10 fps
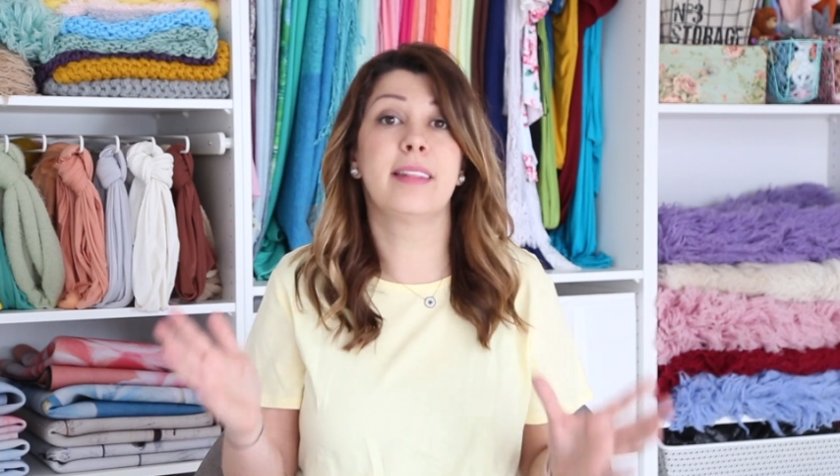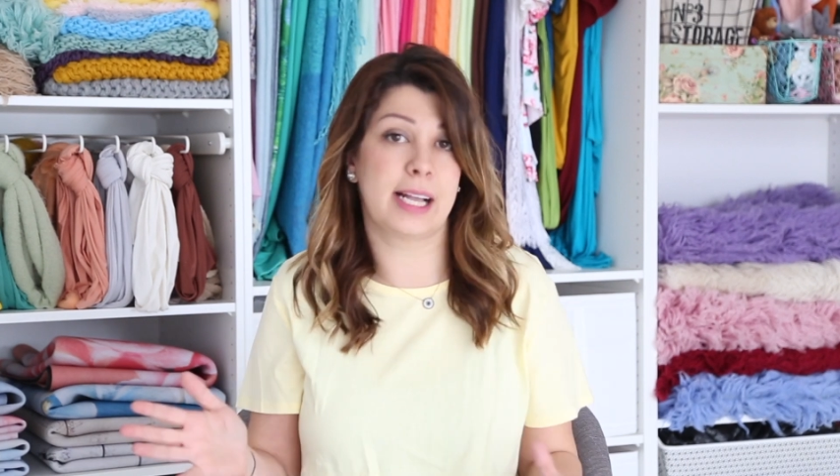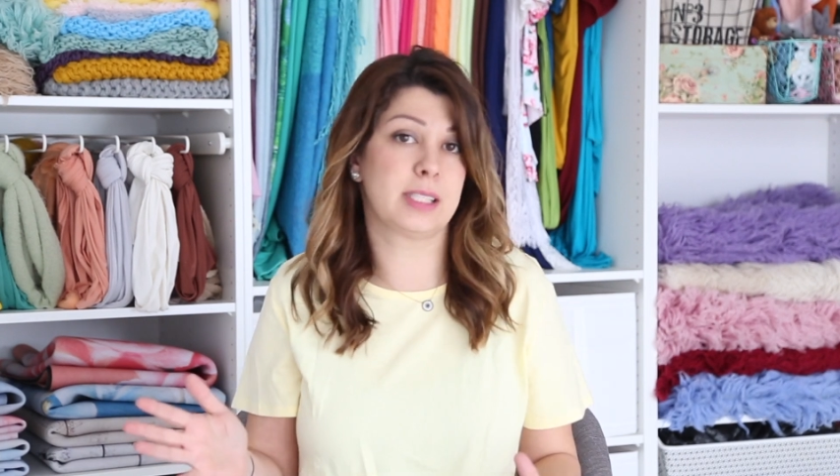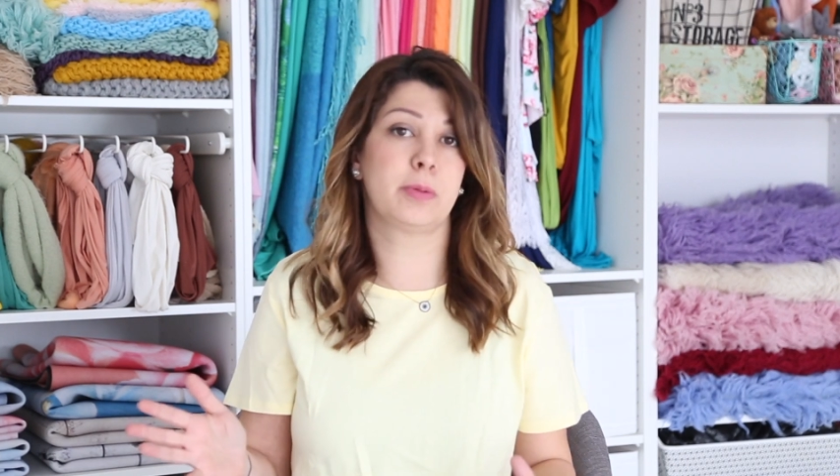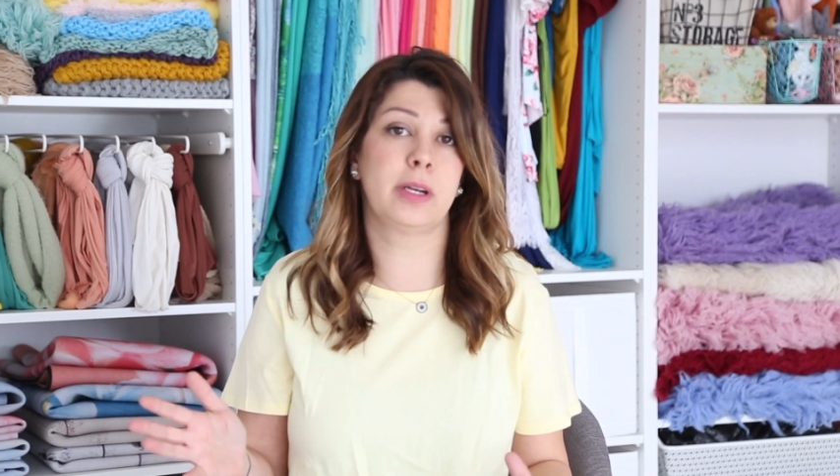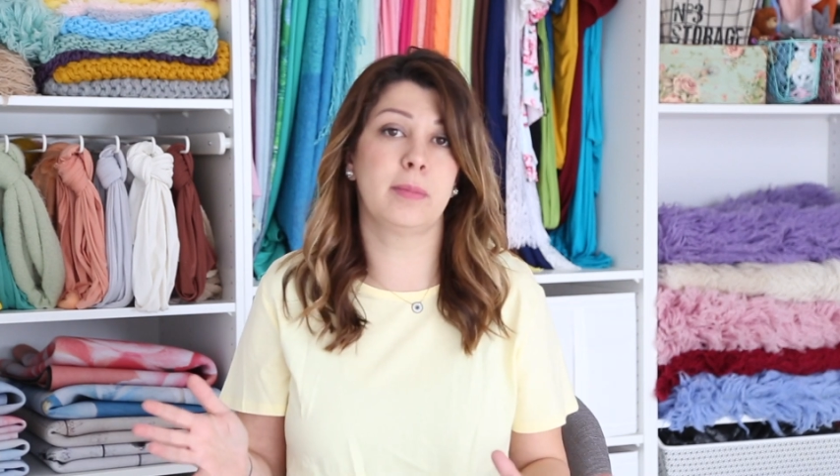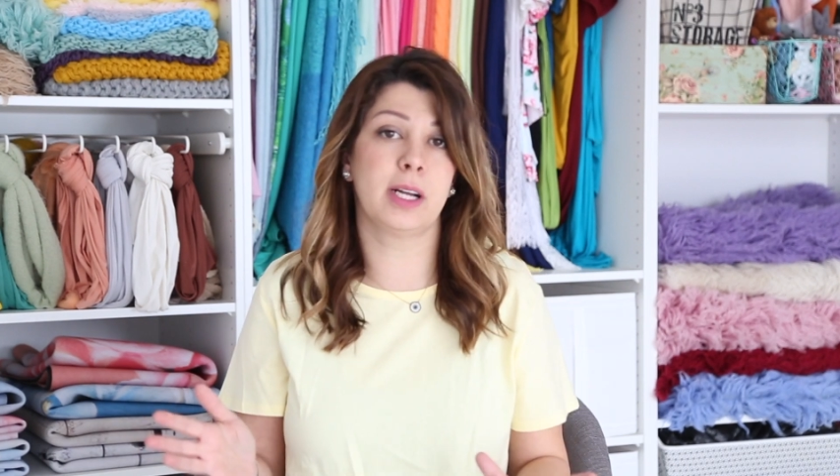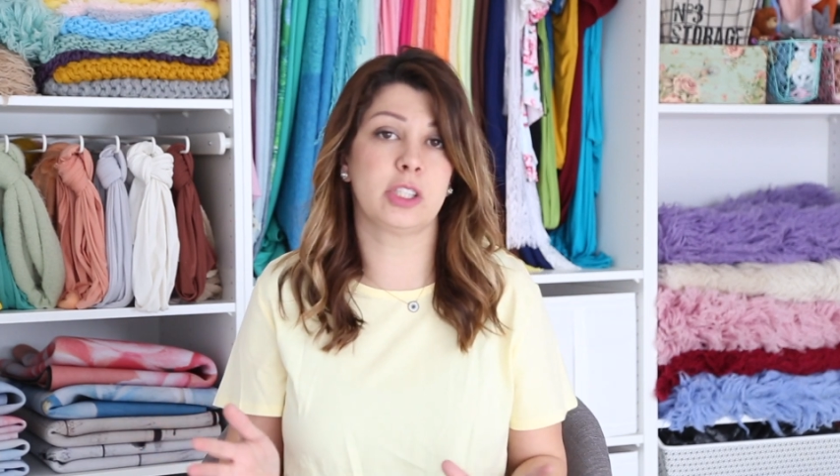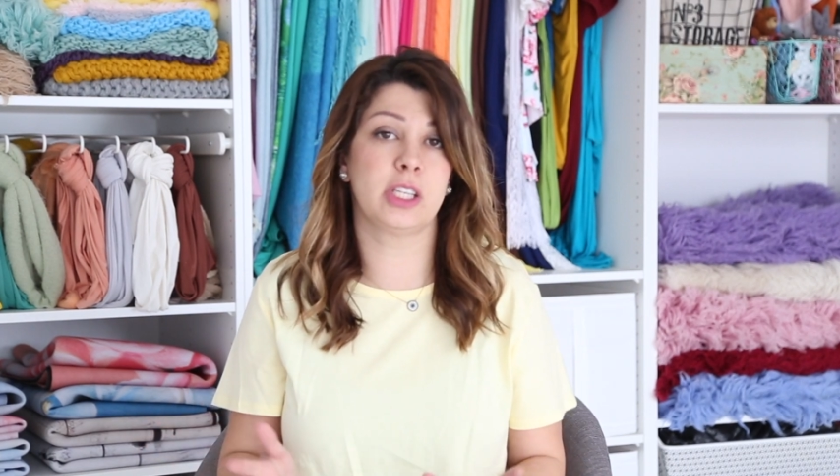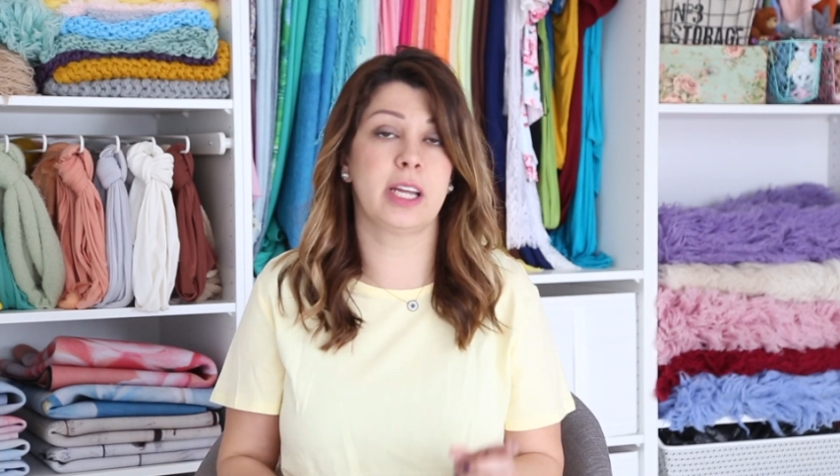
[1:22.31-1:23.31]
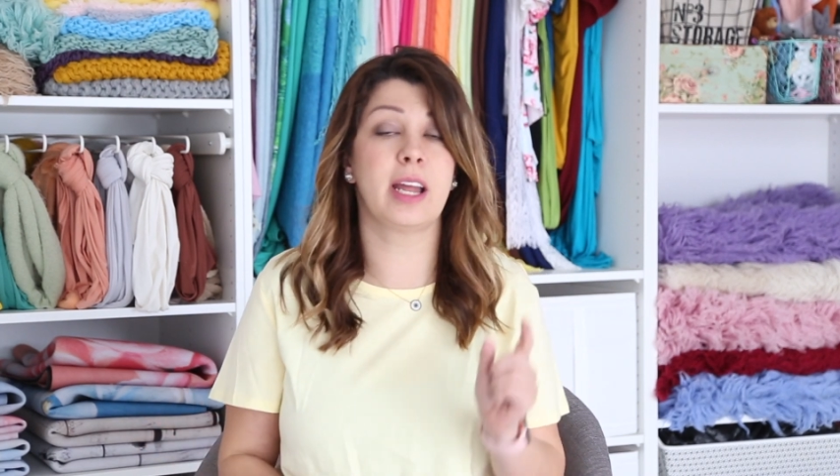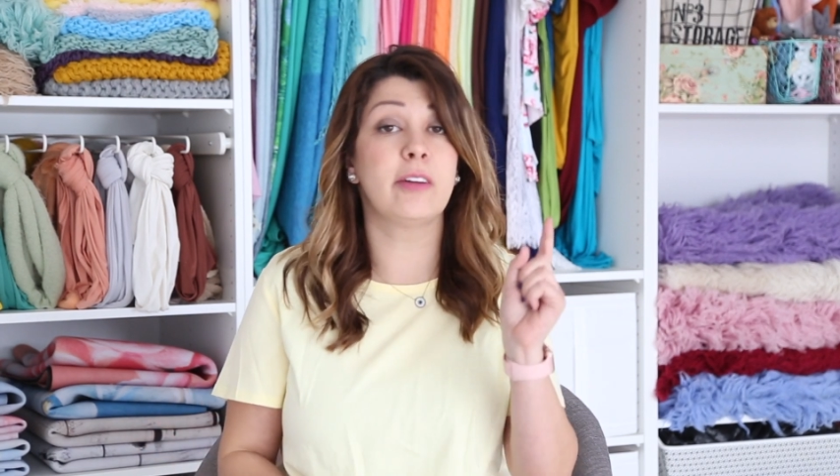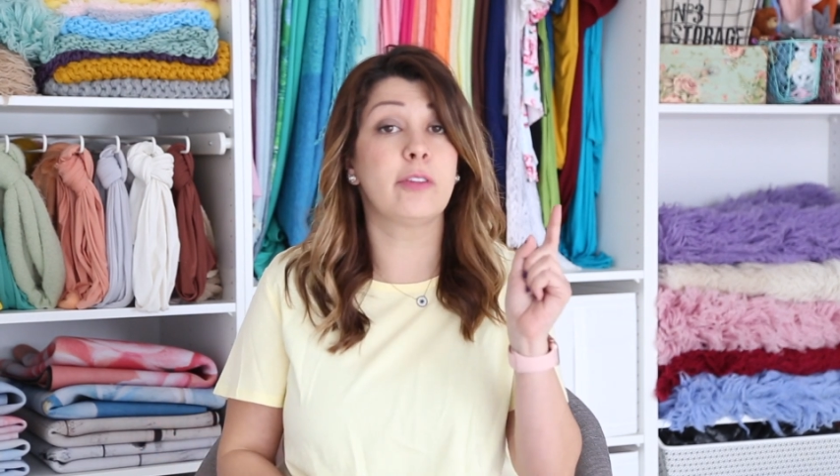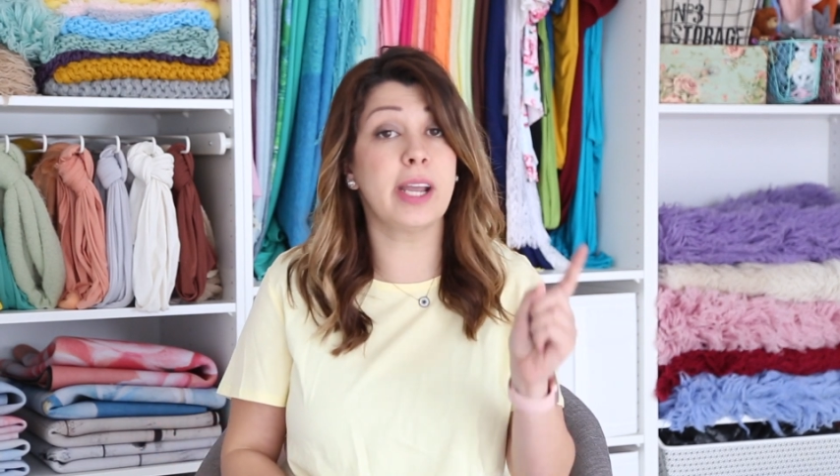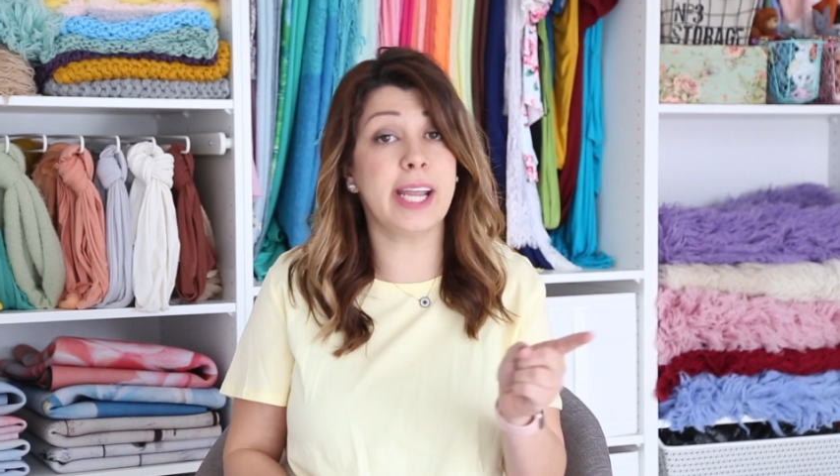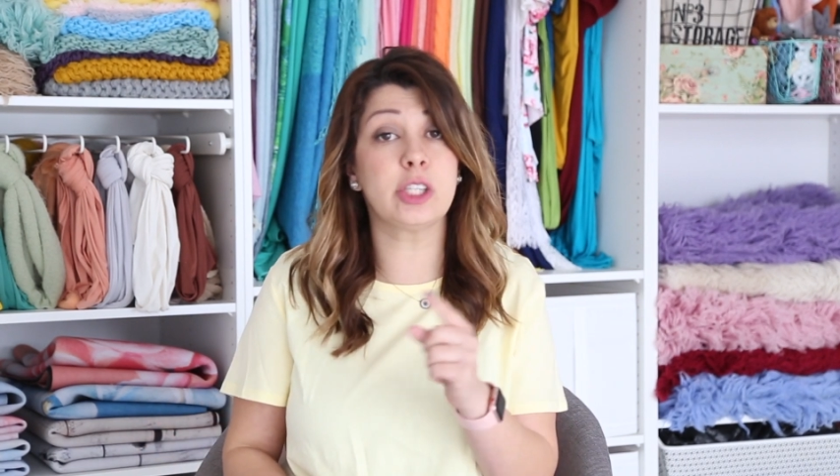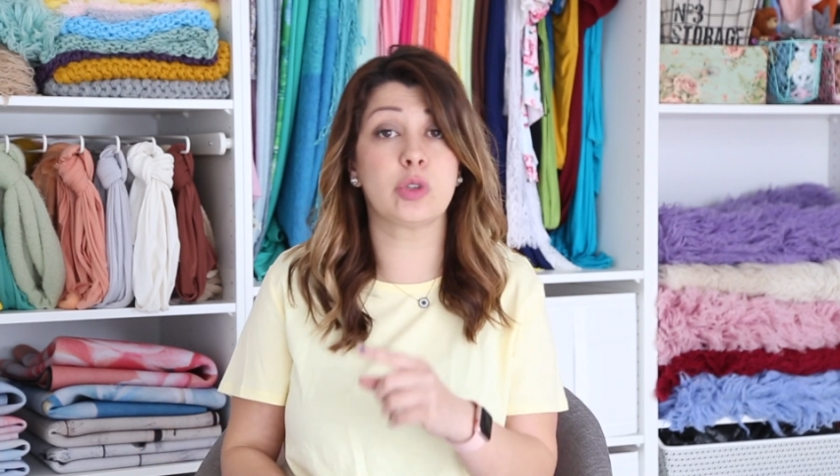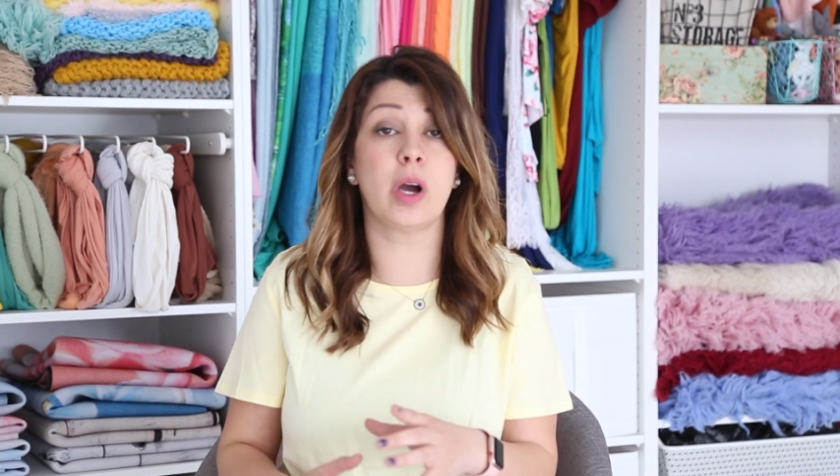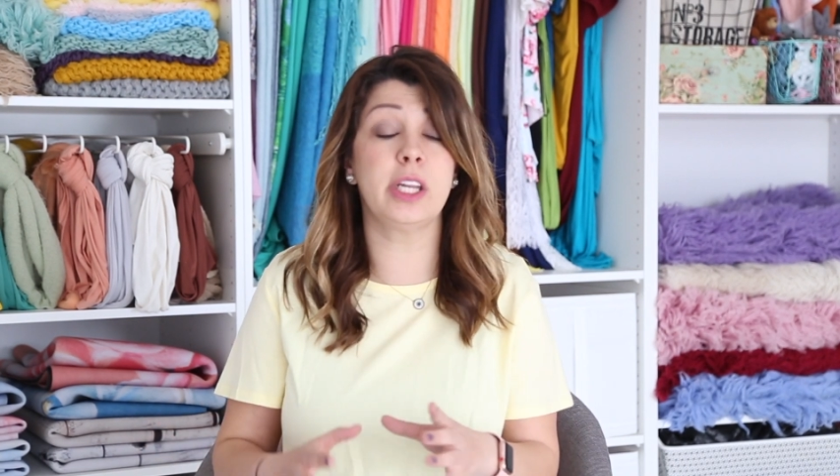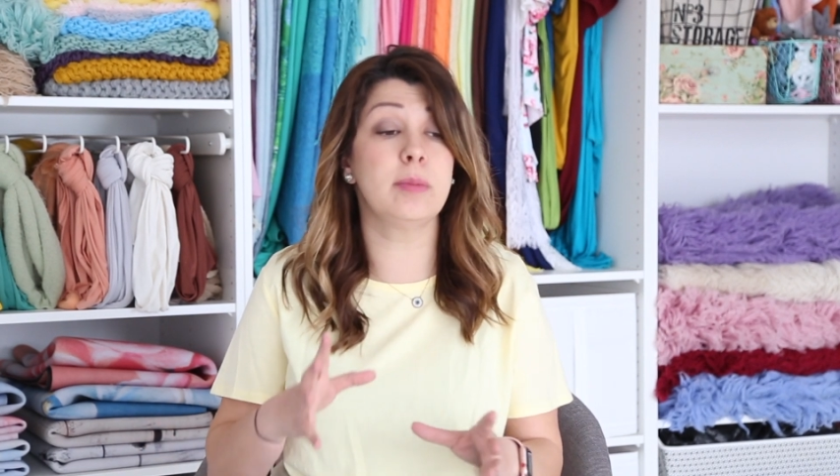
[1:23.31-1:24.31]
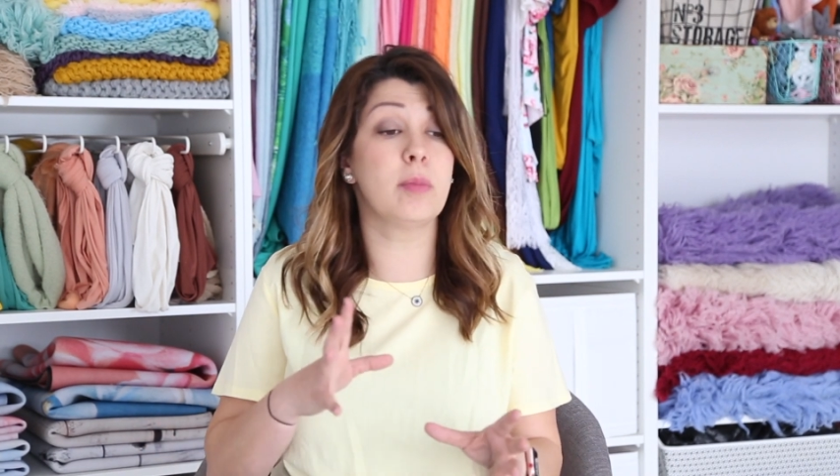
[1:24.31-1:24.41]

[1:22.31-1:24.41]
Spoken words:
That's pretty much it. And for each one,